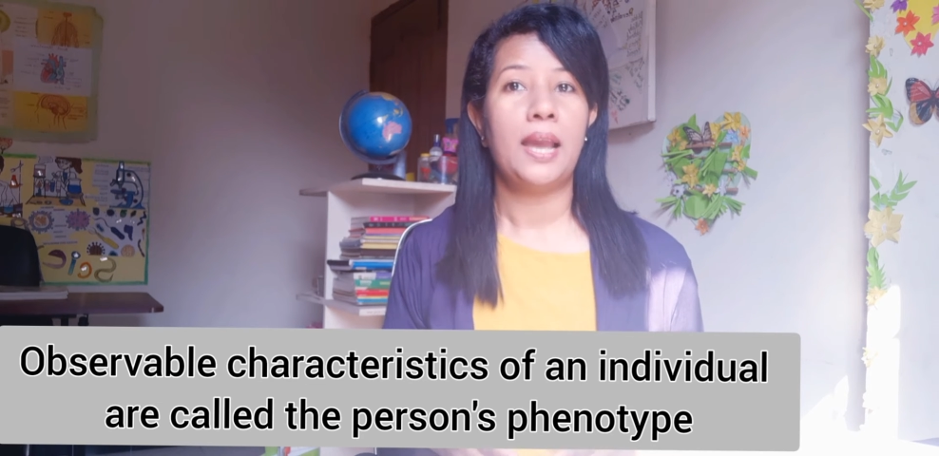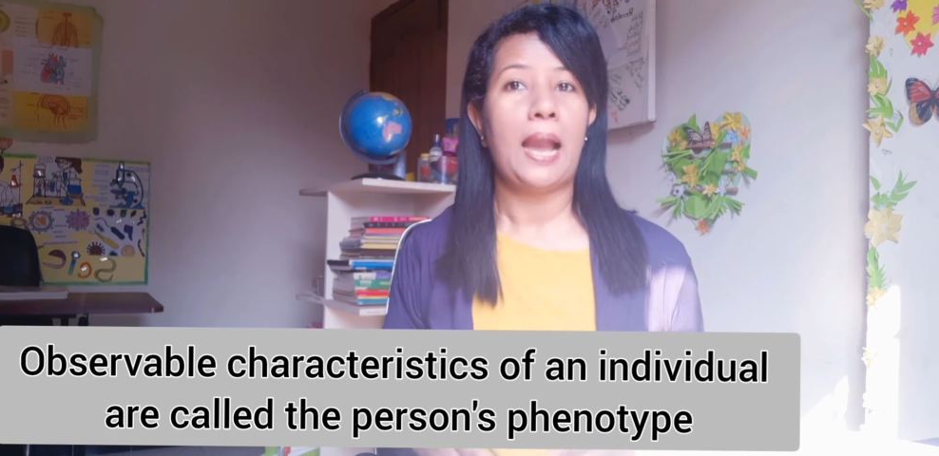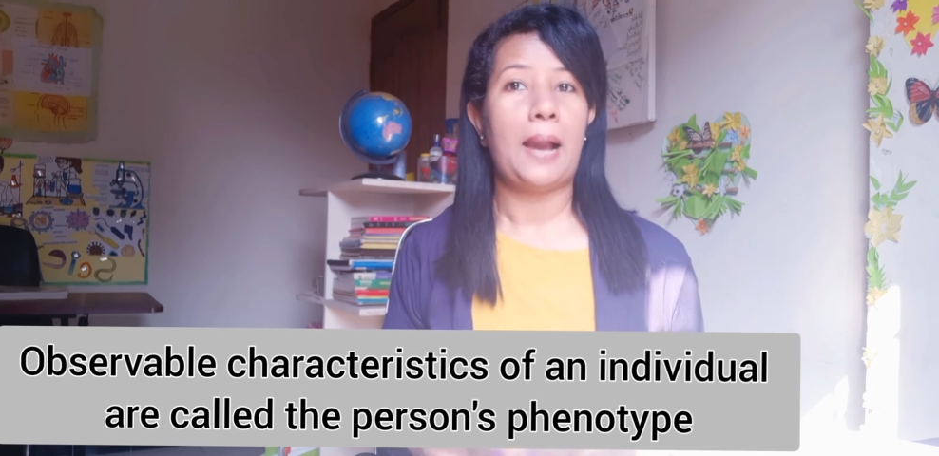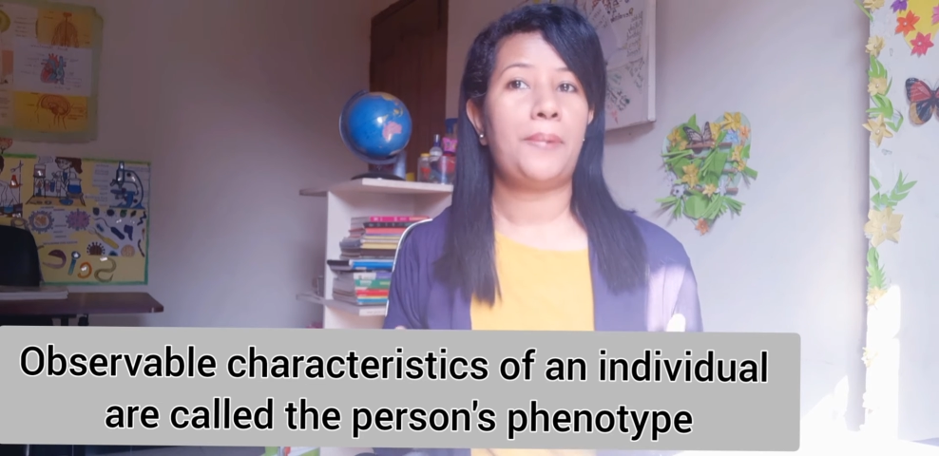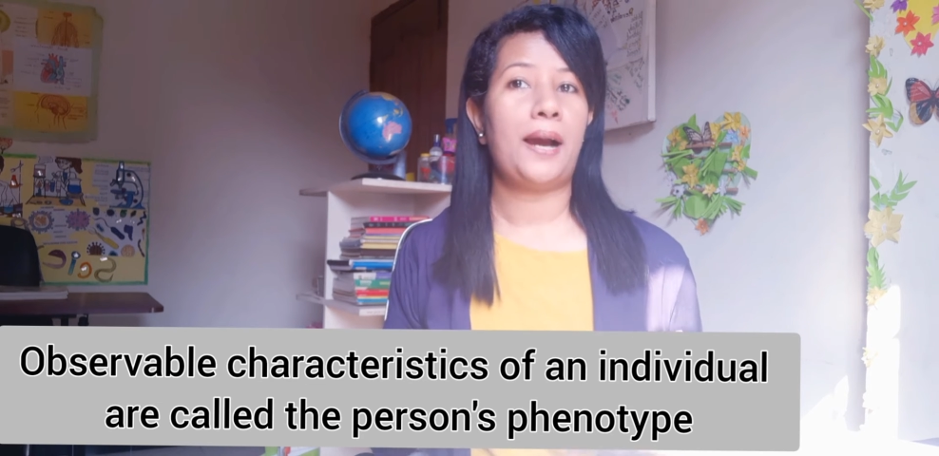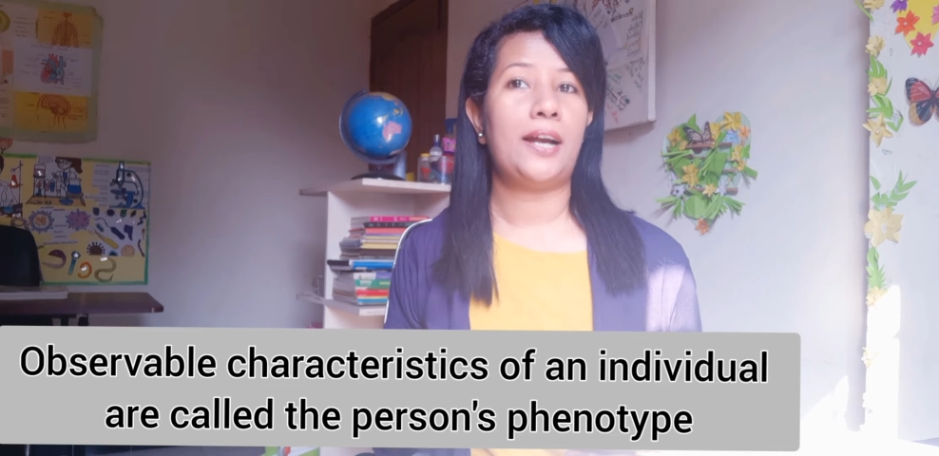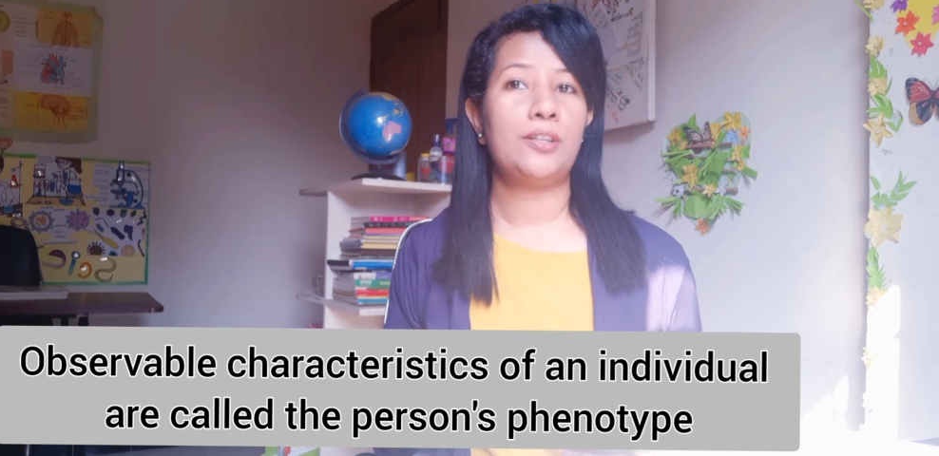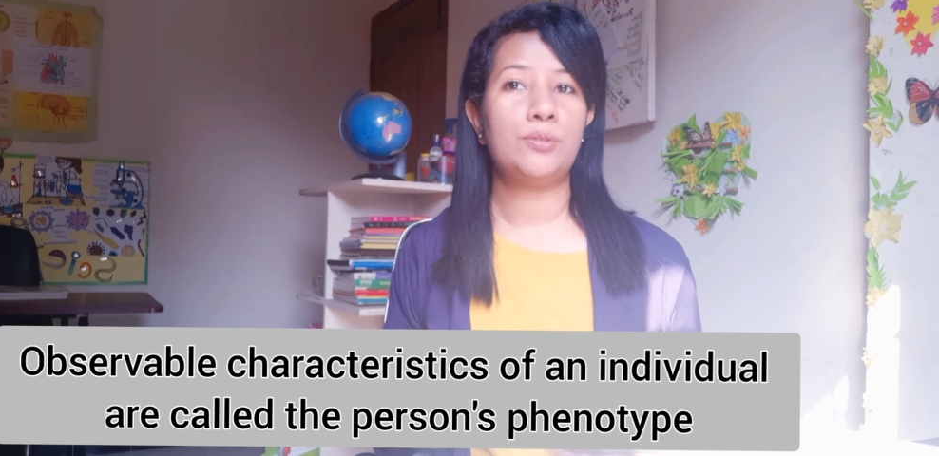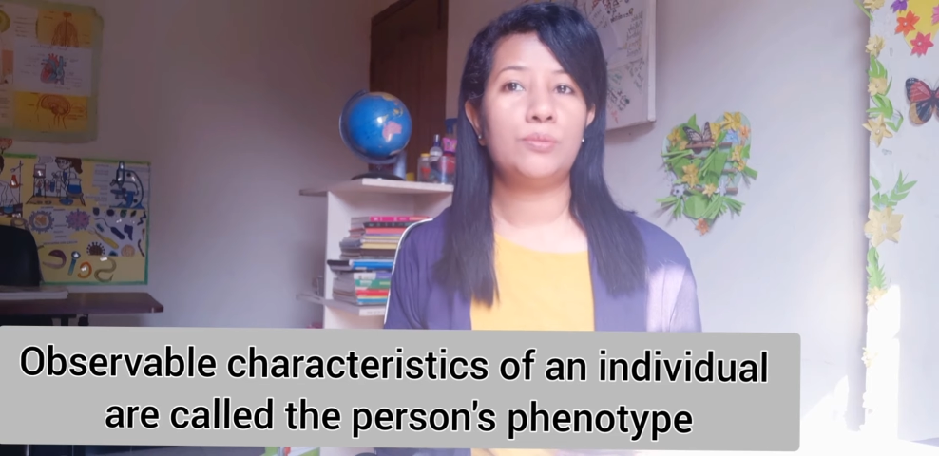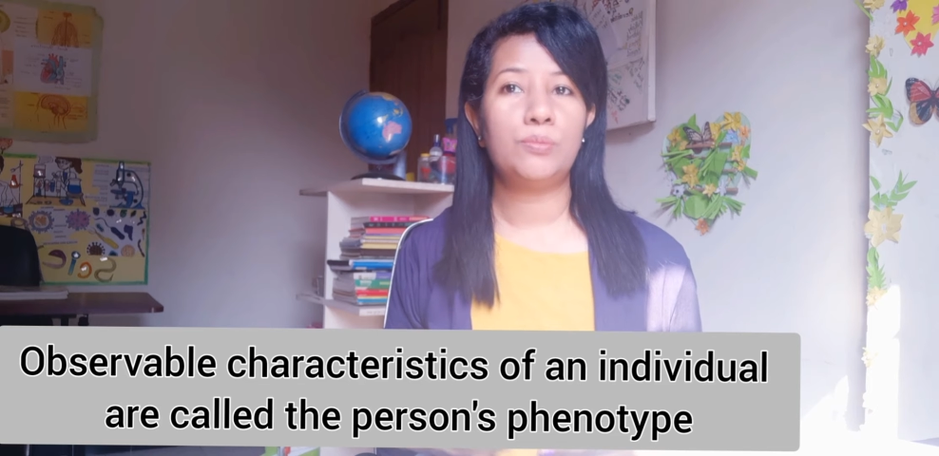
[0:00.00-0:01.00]
A
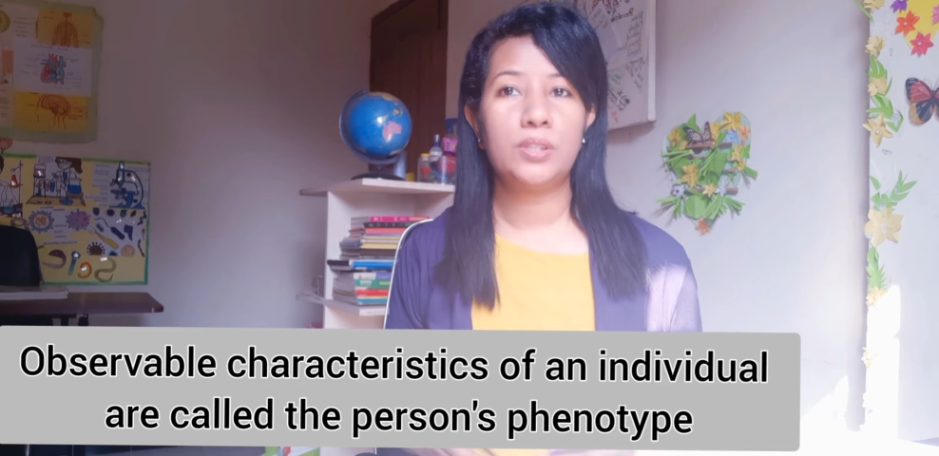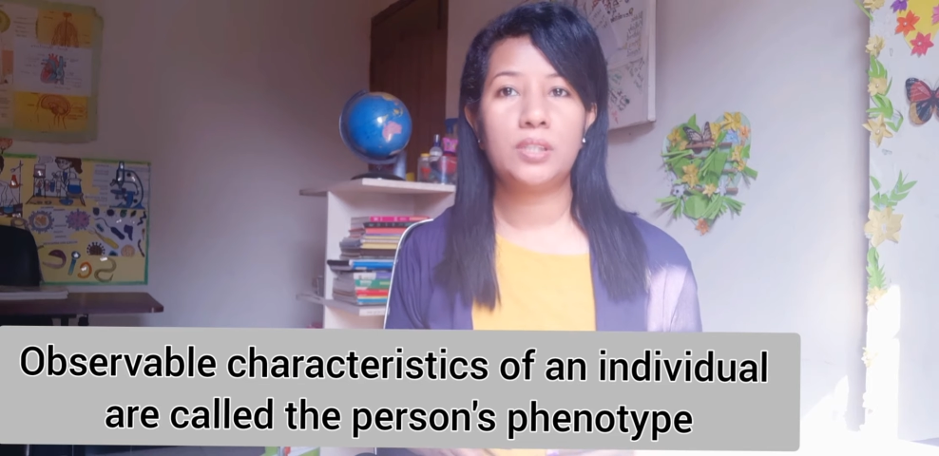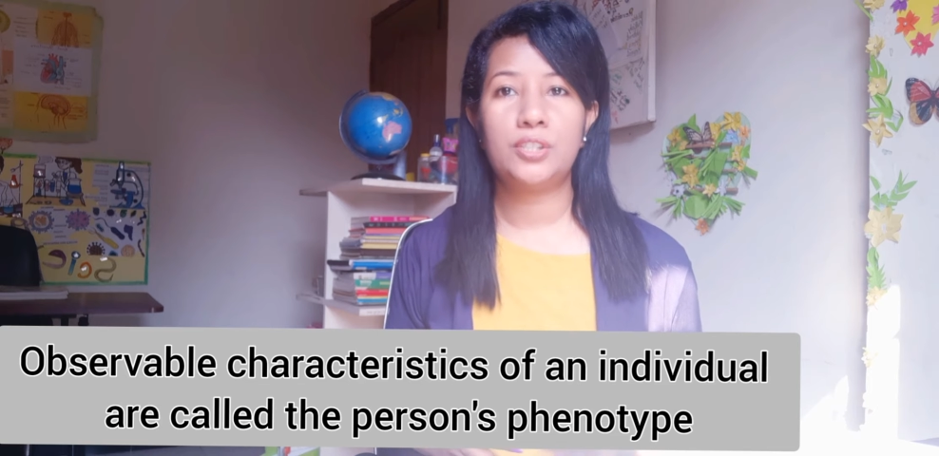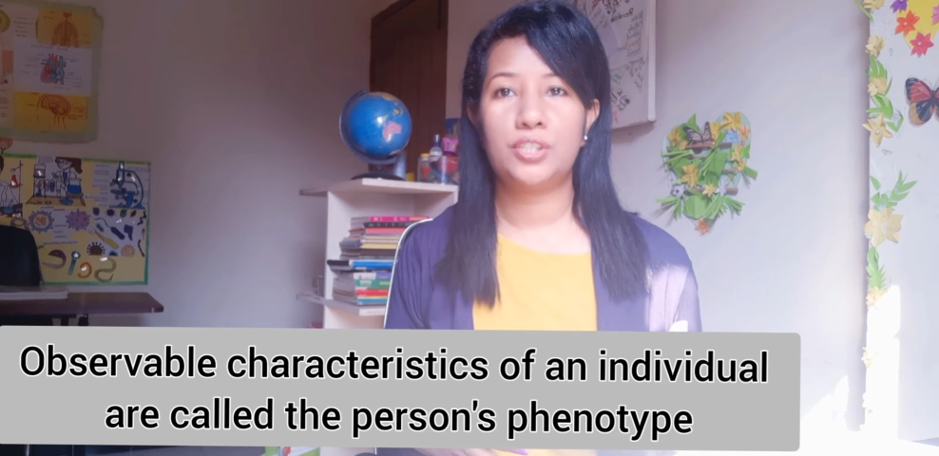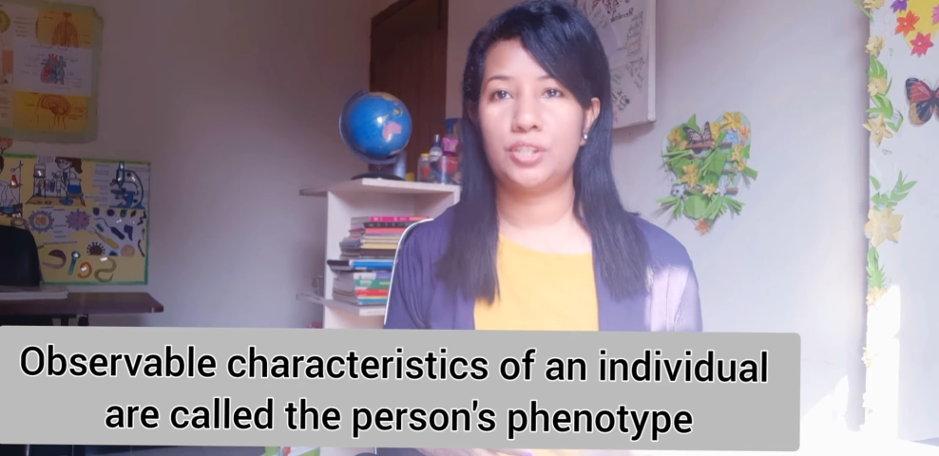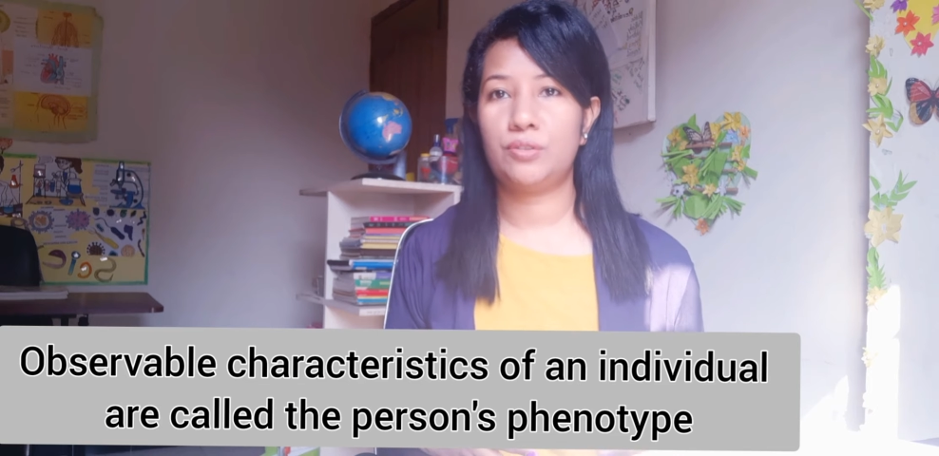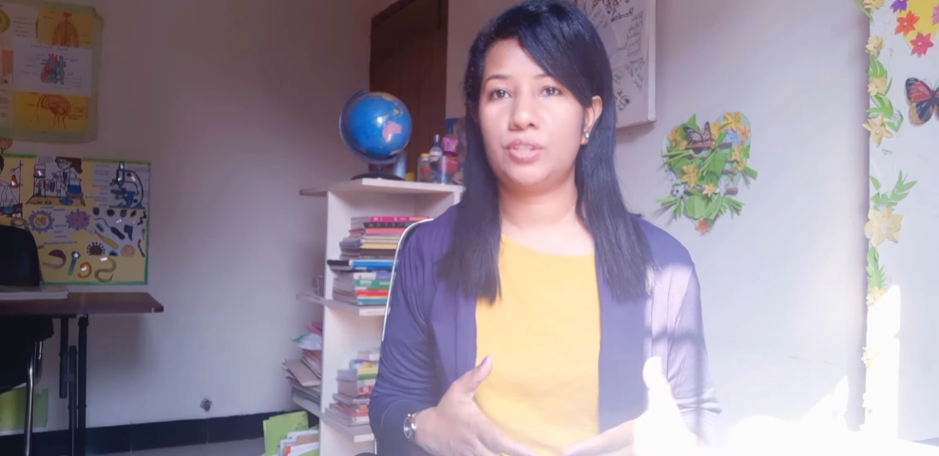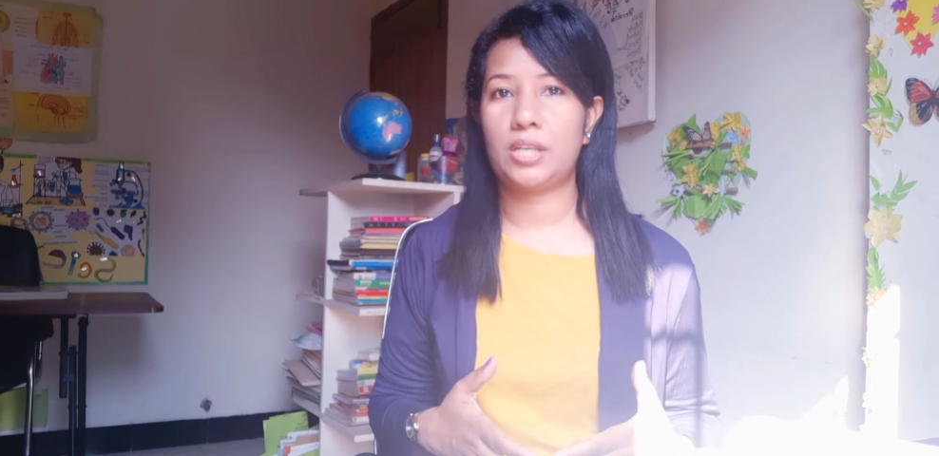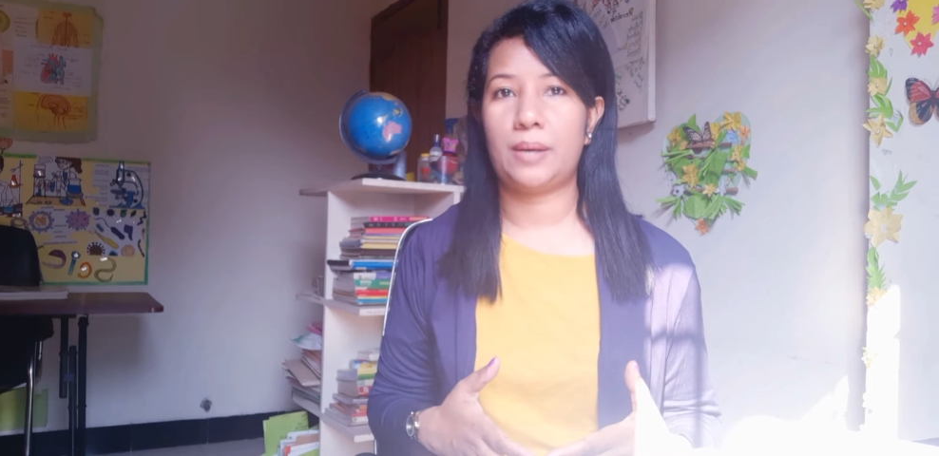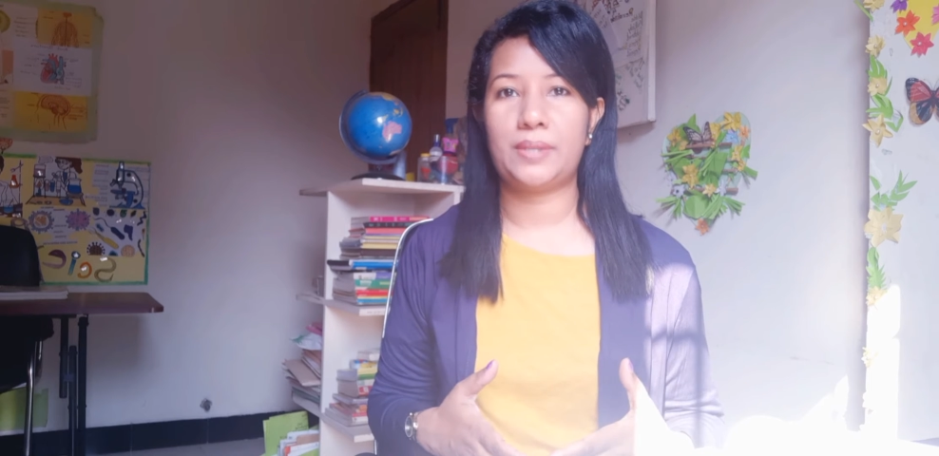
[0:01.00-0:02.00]
person with the
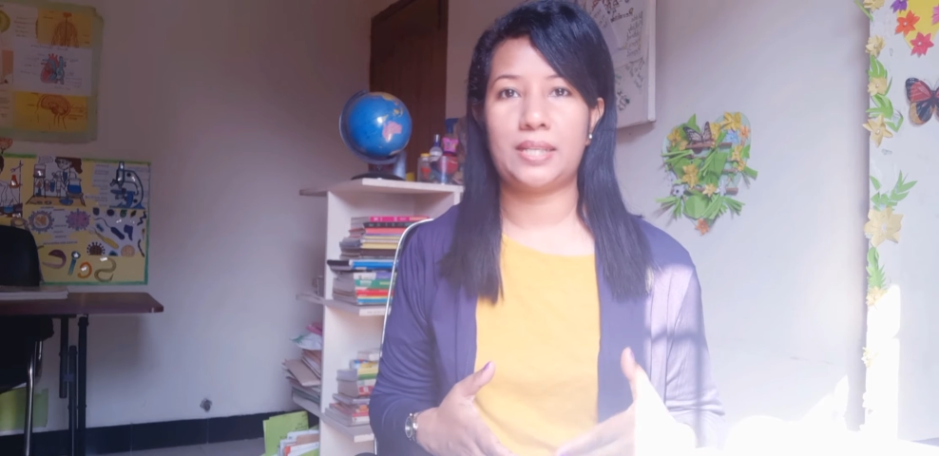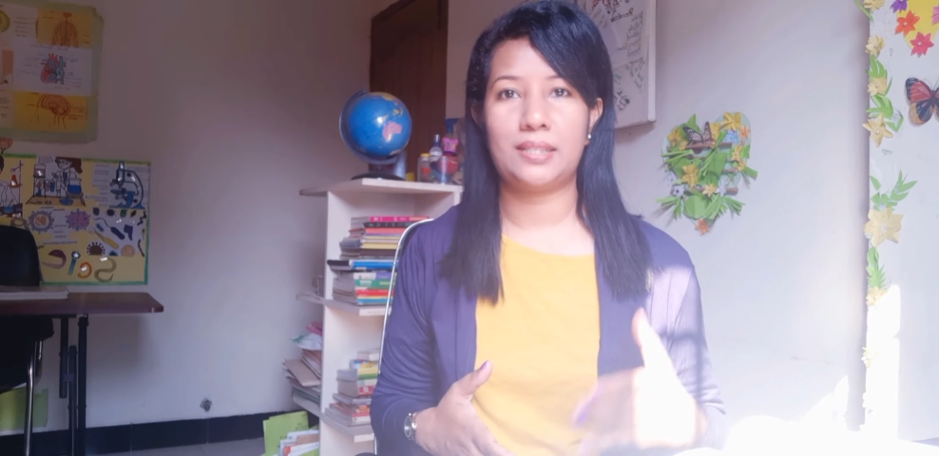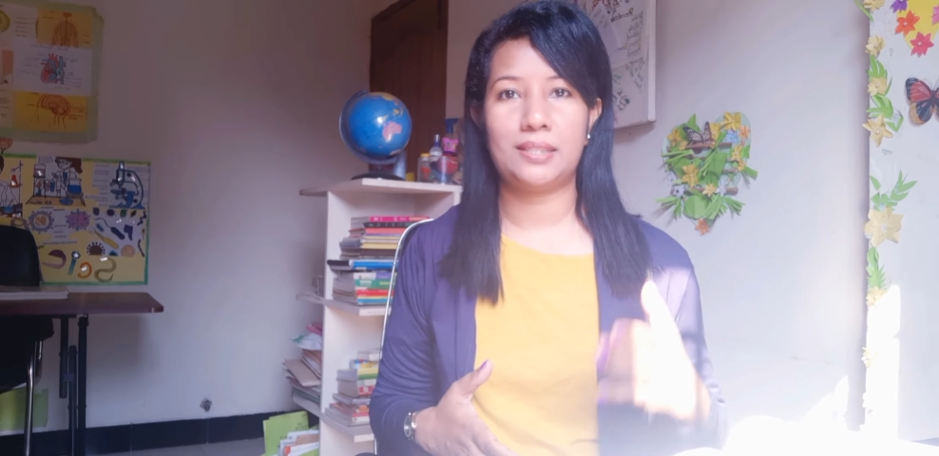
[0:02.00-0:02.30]
genotype, that is